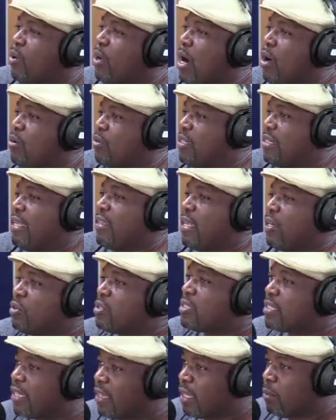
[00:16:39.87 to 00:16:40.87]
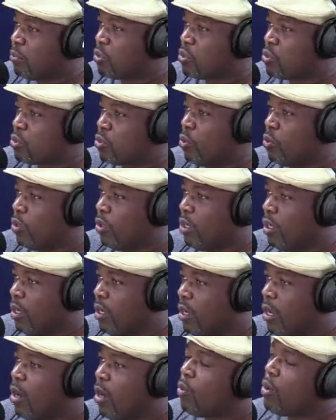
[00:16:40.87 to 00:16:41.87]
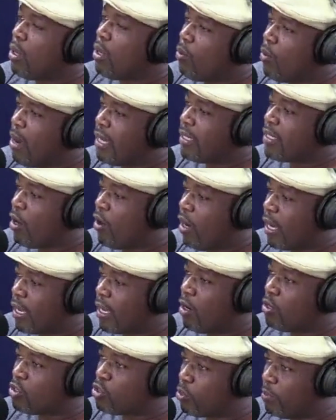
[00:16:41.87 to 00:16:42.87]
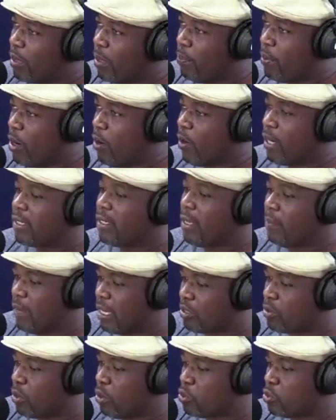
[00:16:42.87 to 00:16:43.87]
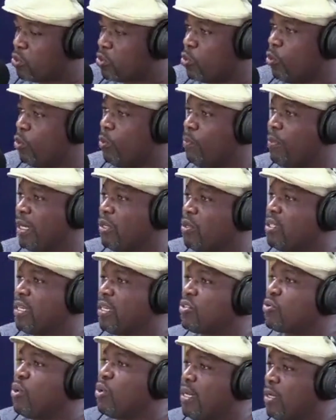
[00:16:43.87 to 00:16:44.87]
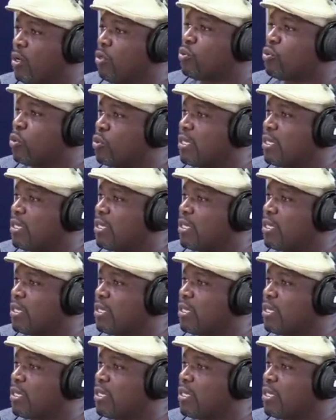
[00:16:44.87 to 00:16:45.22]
would rather not send them to school. We want our girls to be empowered. They must go to school, but not just going out.